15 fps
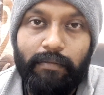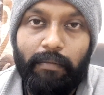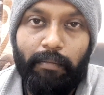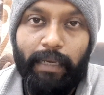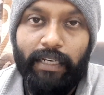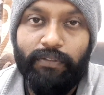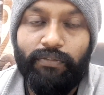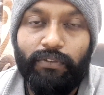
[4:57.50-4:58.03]

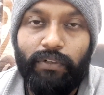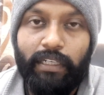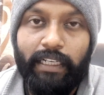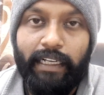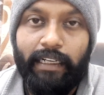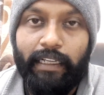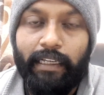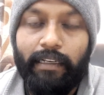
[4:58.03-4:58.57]
manifold
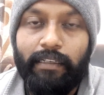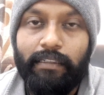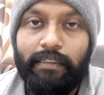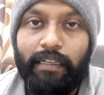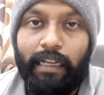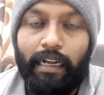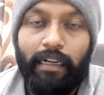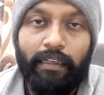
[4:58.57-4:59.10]
intake,
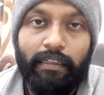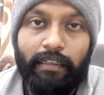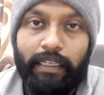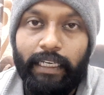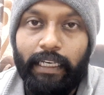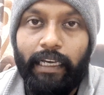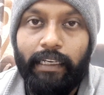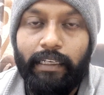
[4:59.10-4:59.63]
and the
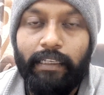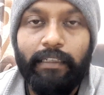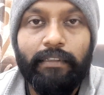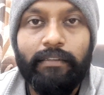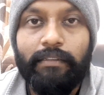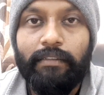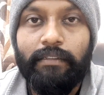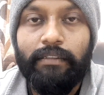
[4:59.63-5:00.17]

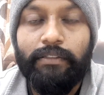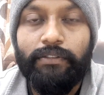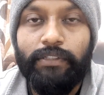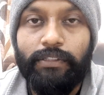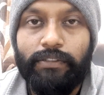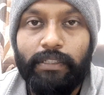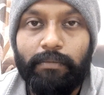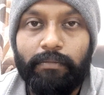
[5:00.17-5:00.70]
AIES
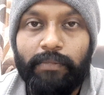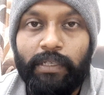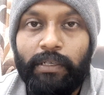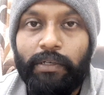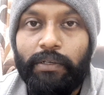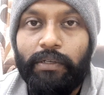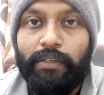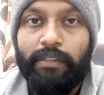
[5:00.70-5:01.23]
system.
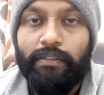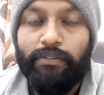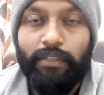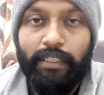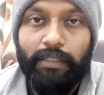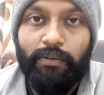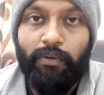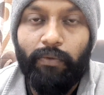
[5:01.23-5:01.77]

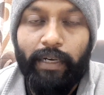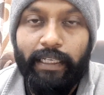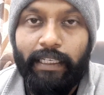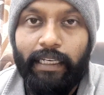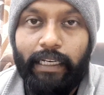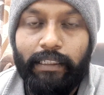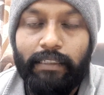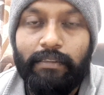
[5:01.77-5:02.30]

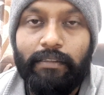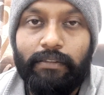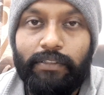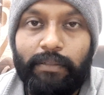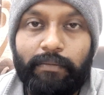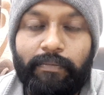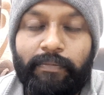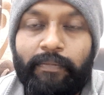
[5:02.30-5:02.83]
YEIS
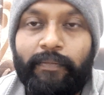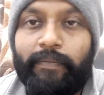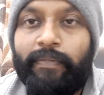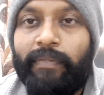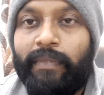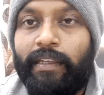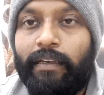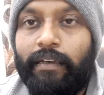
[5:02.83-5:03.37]
system.
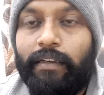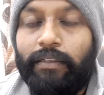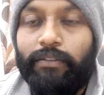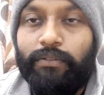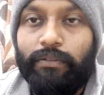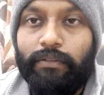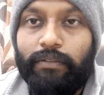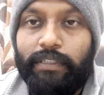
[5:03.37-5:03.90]

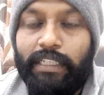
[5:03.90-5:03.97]
So